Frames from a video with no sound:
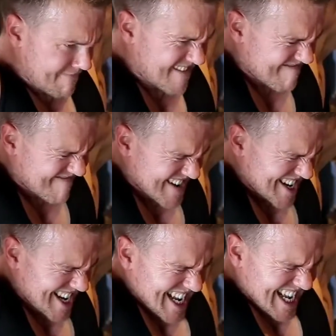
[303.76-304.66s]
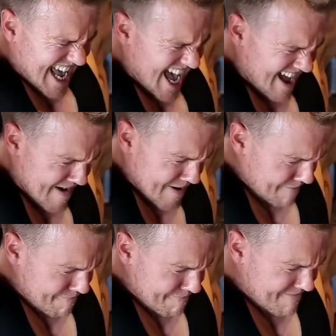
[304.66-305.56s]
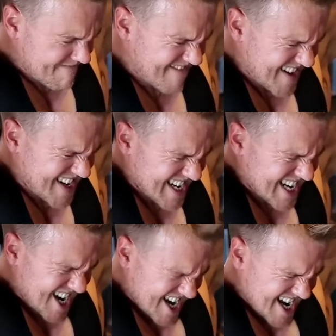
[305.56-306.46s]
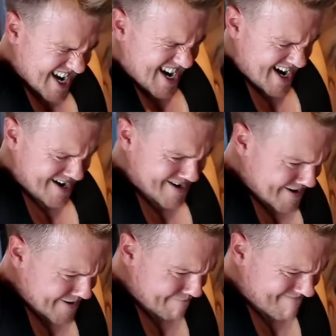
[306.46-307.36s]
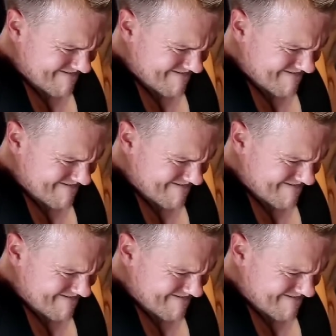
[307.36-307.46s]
less about overloading that muscle and more about keeping that intensity high.